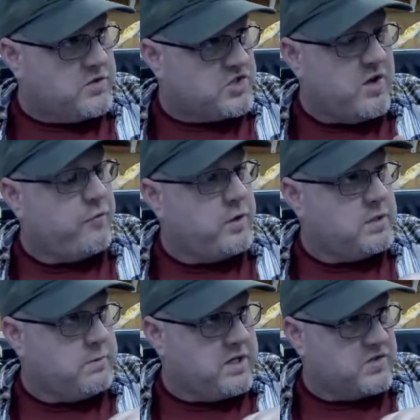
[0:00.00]
stuff with
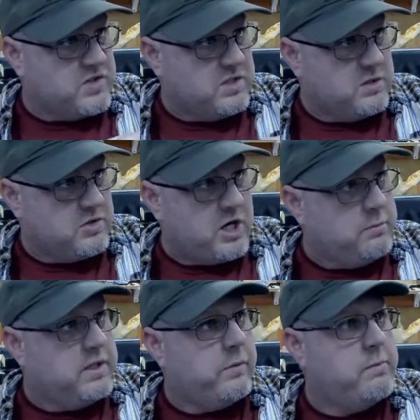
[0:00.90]
it because the
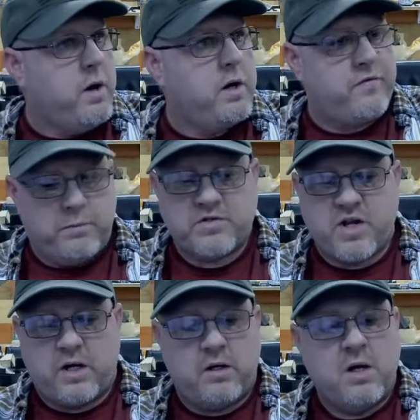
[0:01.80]
gentleman that we bought it from
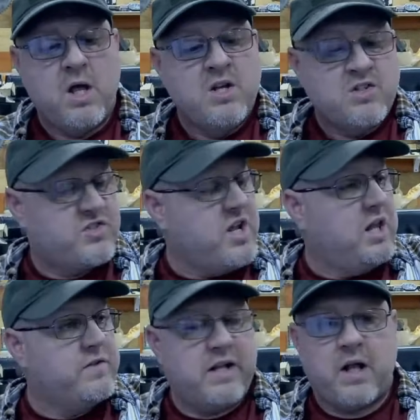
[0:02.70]
decided to sell
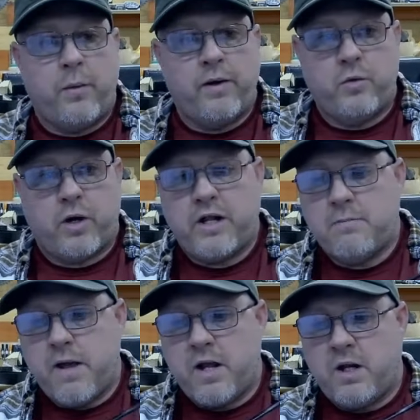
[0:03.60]
everything that went to it on
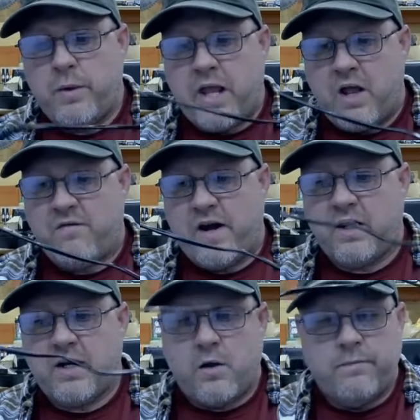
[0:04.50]
eBay, and then we can't find
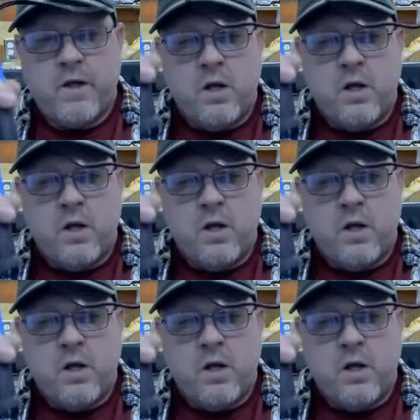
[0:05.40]
it now.